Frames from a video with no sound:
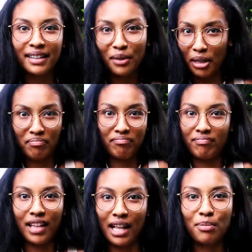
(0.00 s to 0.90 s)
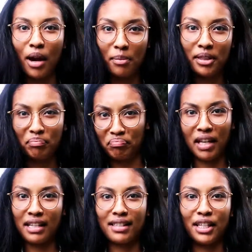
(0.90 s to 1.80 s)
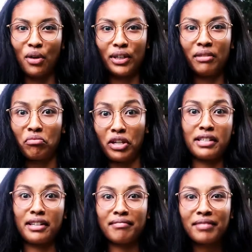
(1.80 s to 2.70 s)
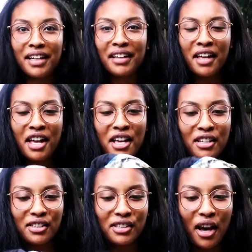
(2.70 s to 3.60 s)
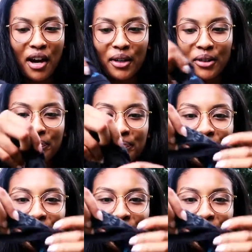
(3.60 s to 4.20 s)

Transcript: it. Like, that's the only reason. So